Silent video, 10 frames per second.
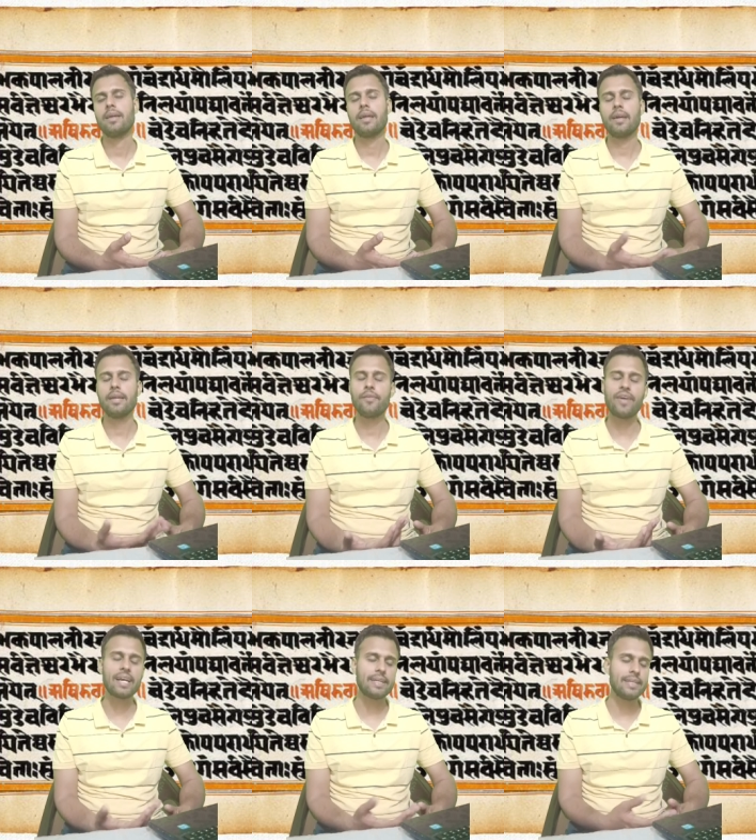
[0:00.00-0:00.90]
In
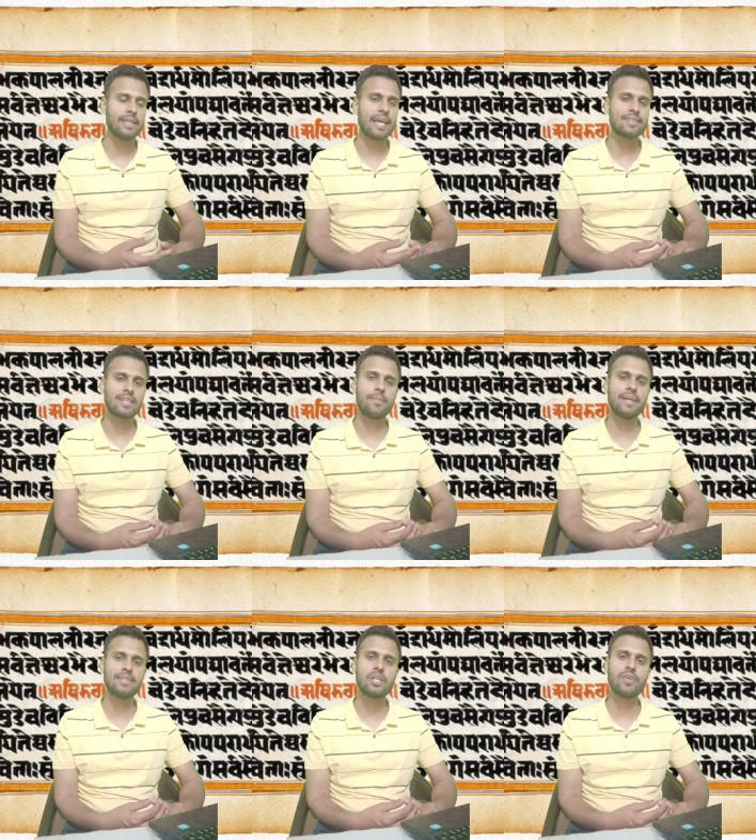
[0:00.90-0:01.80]
fact, it has come
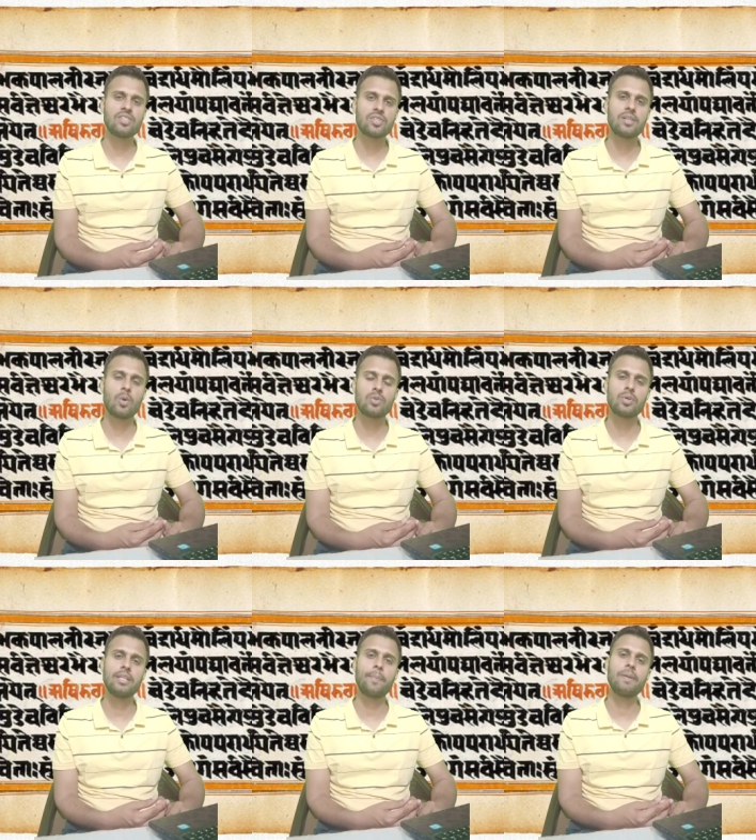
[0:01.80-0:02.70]
as a question also
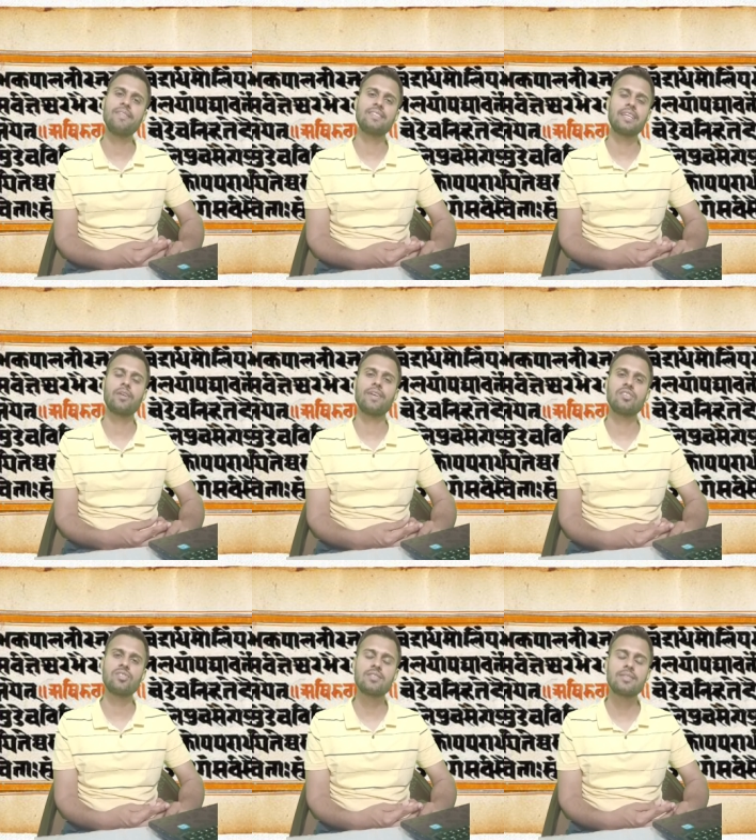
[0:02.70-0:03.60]
in the previous year
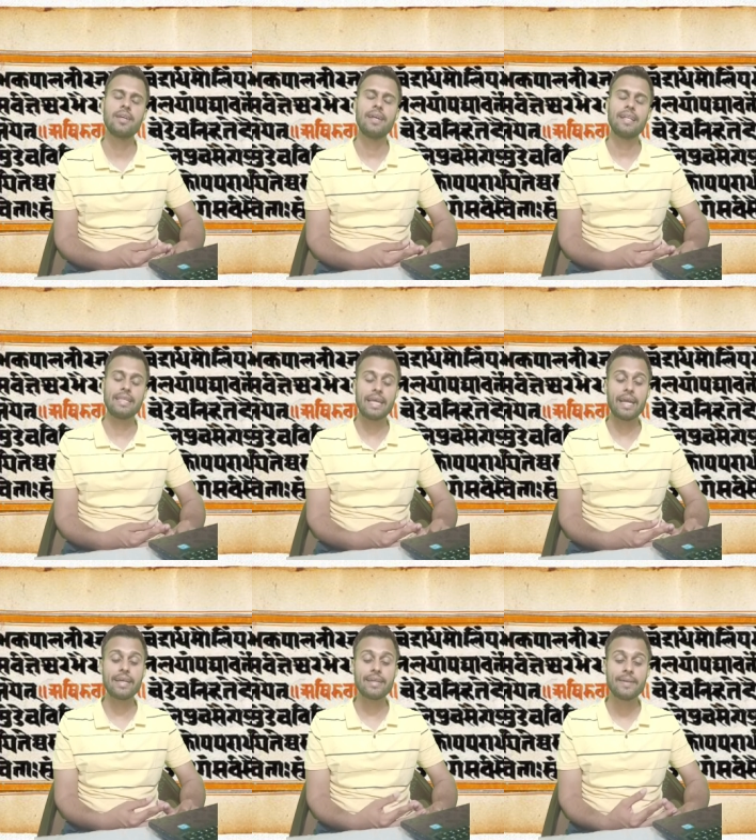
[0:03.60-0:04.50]
questions
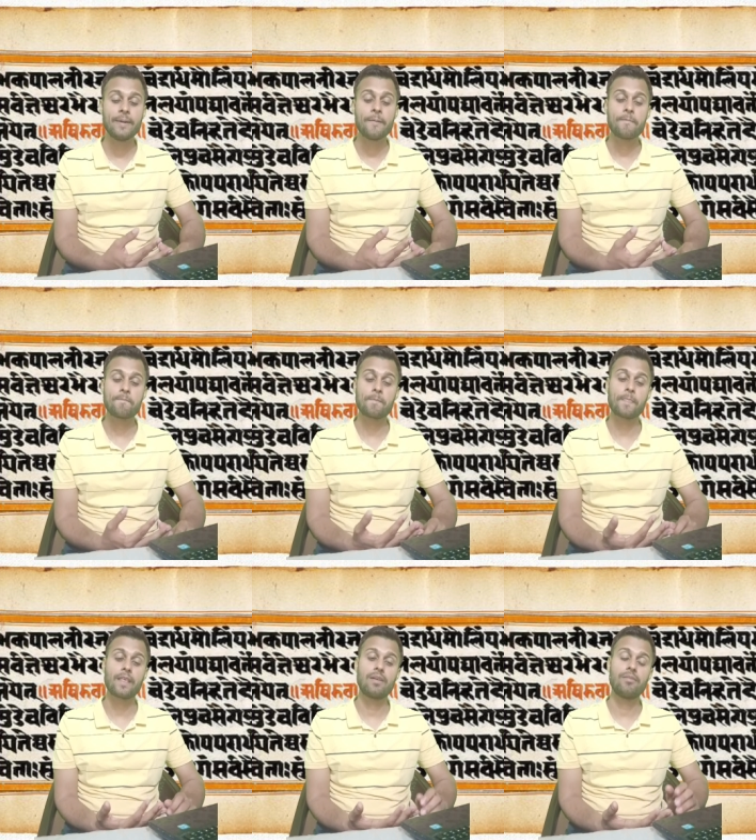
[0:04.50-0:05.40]
that
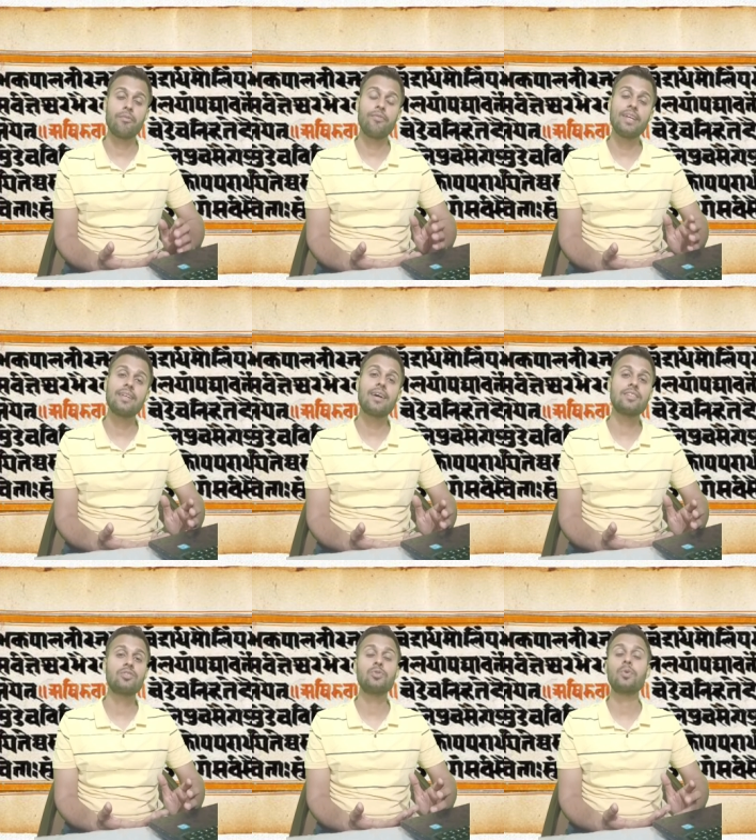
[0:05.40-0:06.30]

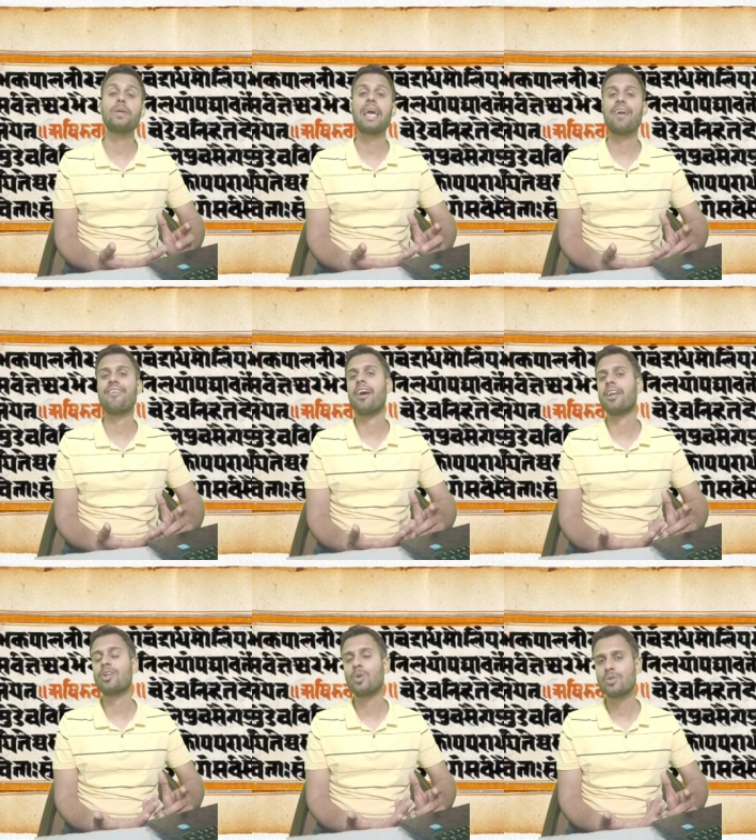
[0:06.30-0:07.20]
Vedas do not have
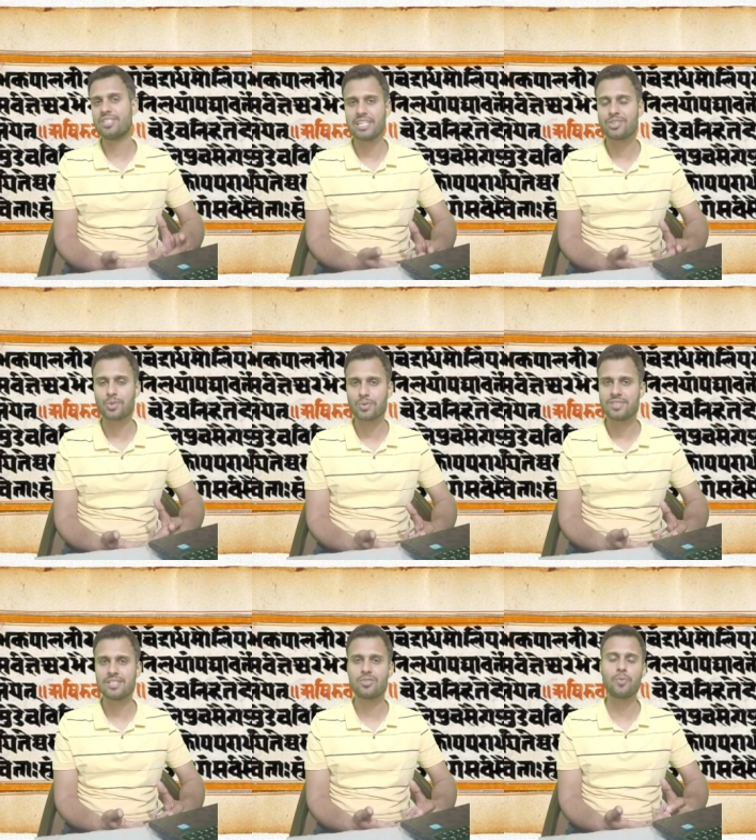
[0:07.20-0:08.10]
archaeological
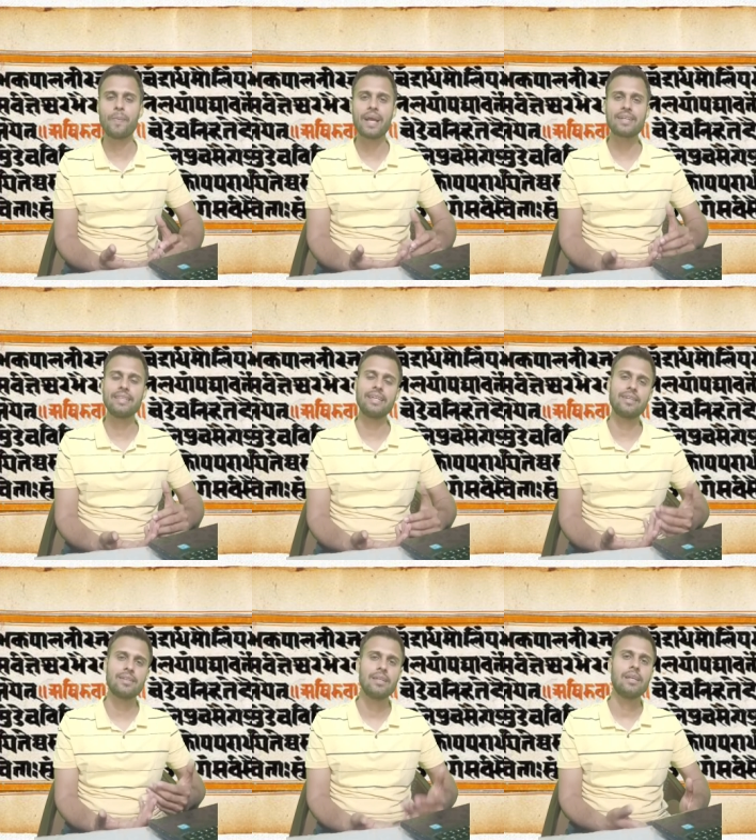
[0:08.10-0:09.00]
sources to back
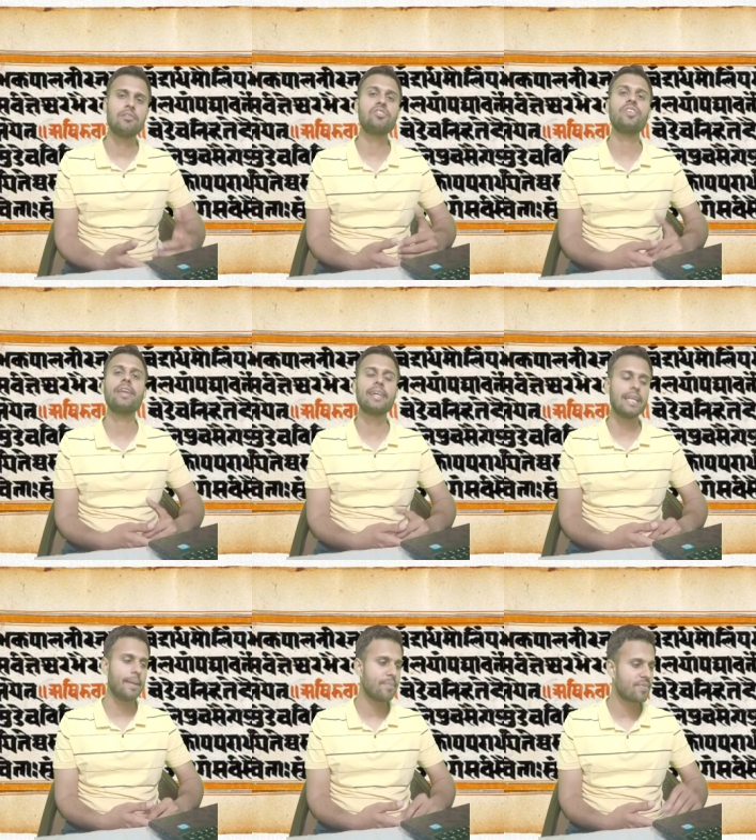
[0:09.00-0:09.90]
their literary
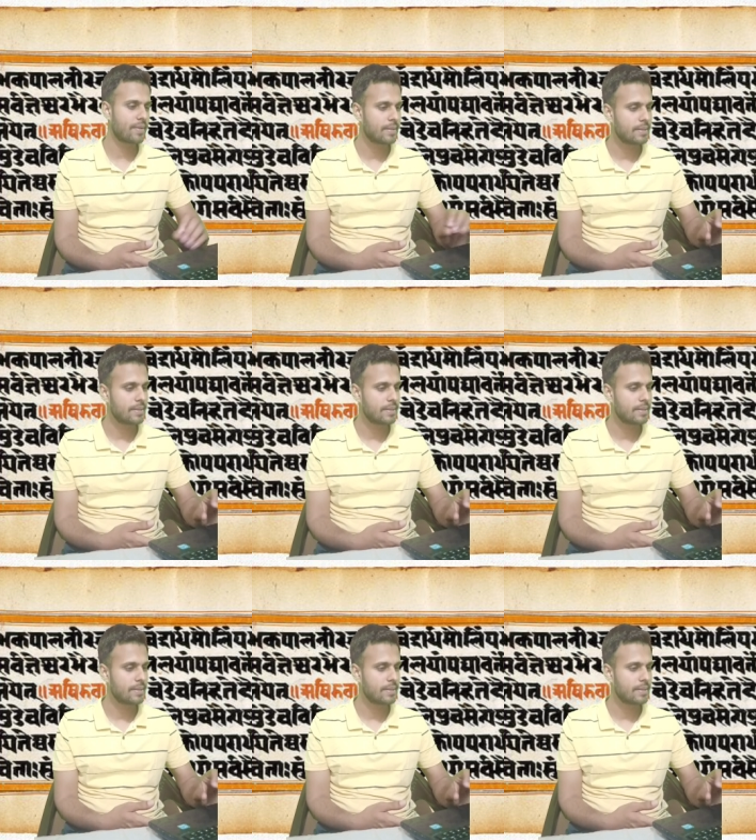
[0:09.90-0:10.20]
claims.